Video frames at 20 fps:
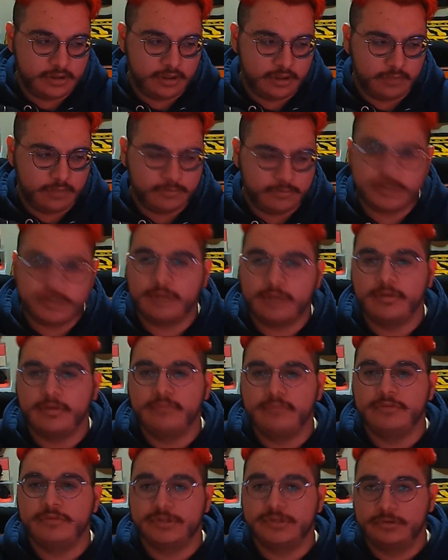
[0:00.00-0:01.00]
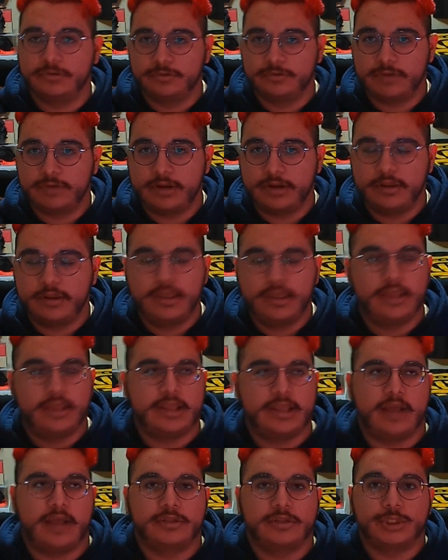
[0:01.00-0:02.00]
We were talking about musicals, right?
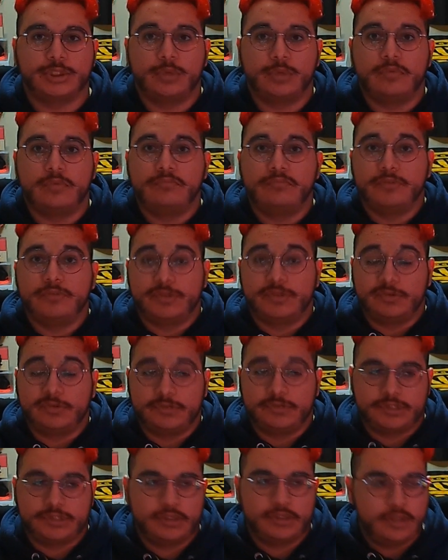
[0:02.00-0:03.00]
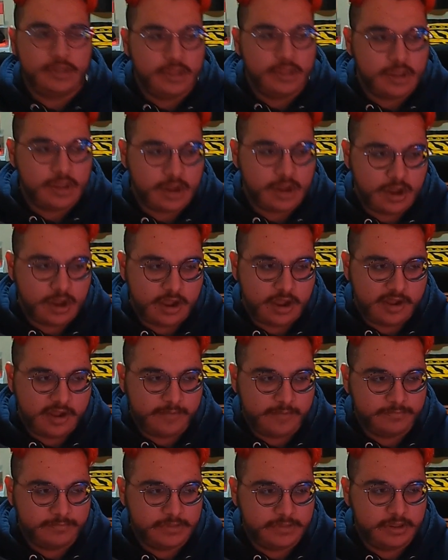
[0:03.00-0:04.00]
Yeah. So musicals.
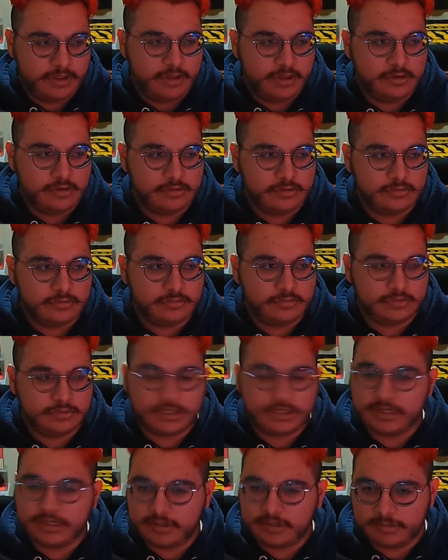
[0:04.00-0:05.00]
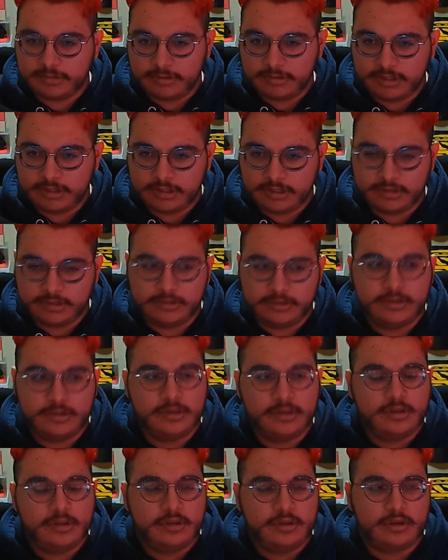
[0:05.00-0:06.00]
Um, Kind of talked about Gaga.
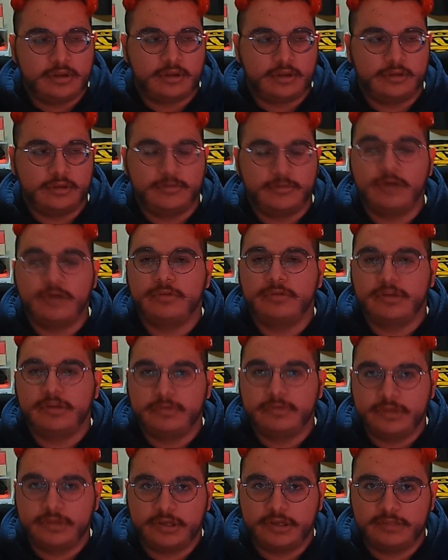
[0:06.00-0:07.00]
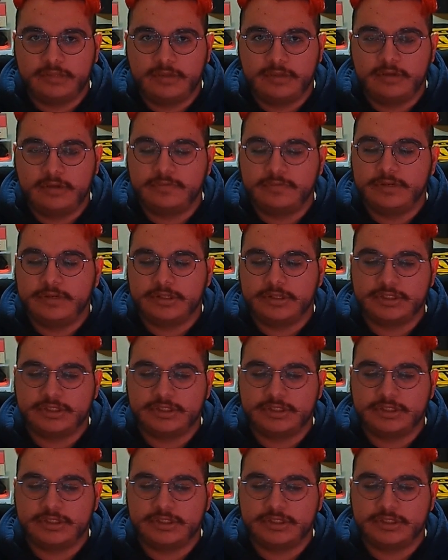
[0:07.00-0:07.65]
Oh yeah, we were talking about Phoenix.